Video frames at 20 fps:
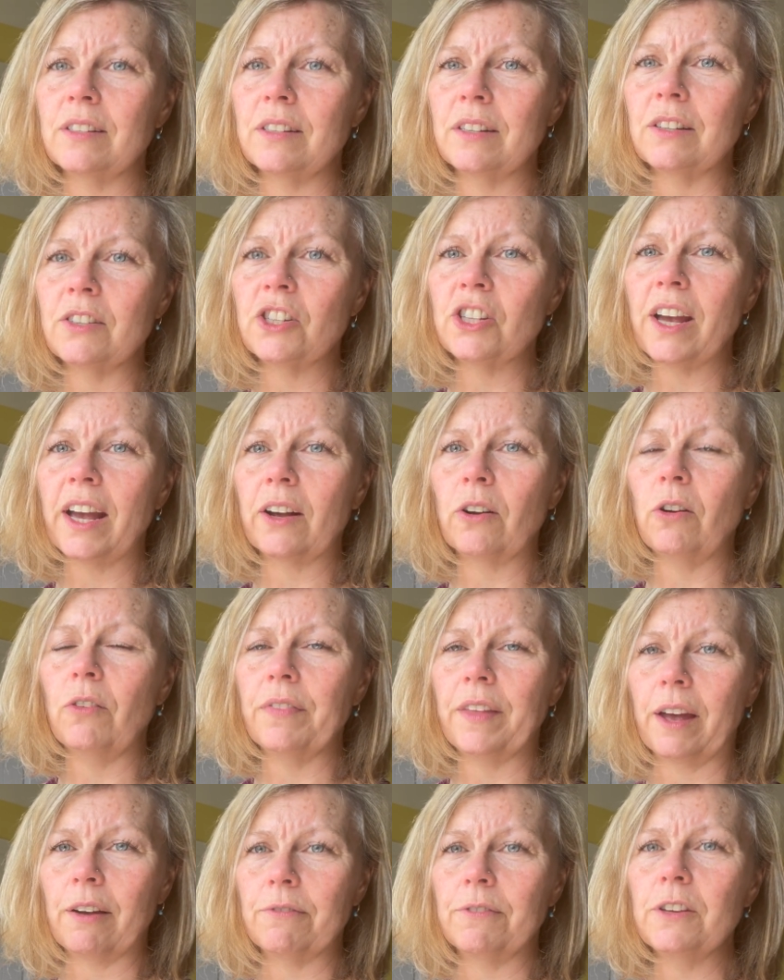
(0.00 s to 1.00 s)
to check
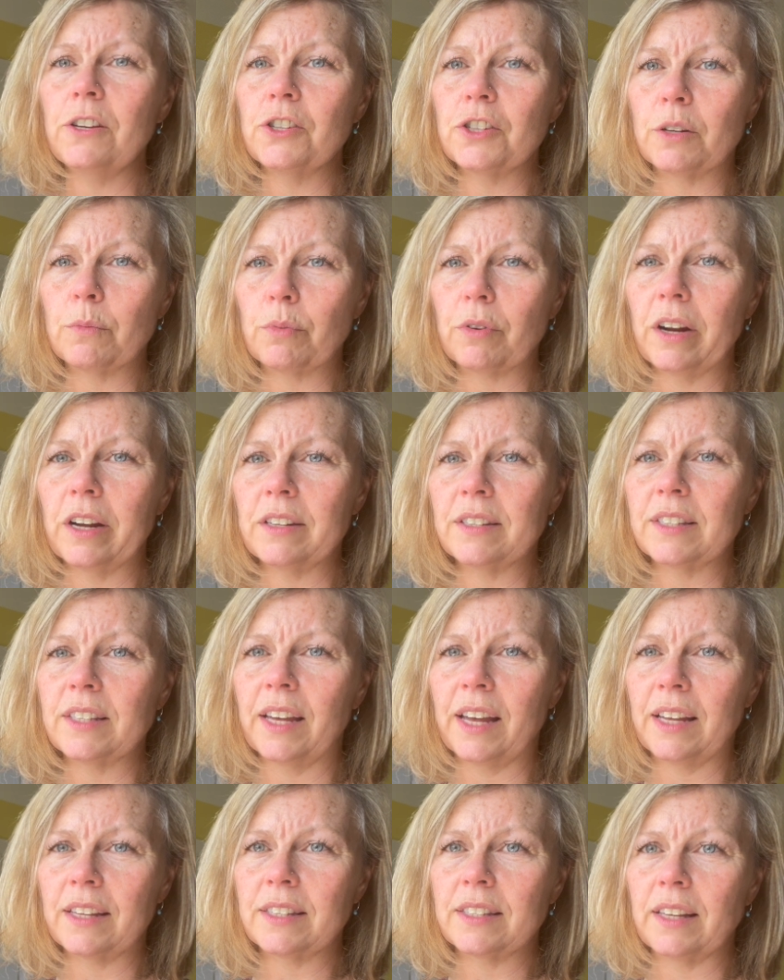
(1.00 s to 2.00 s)
on that fusion
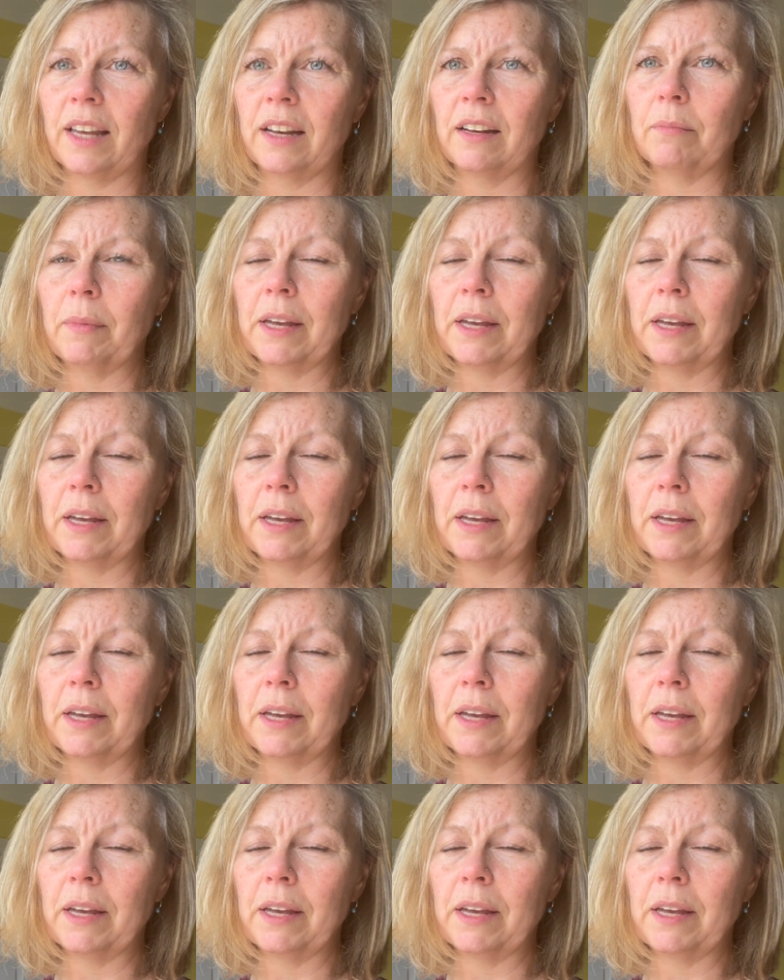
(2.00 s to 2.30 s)
process and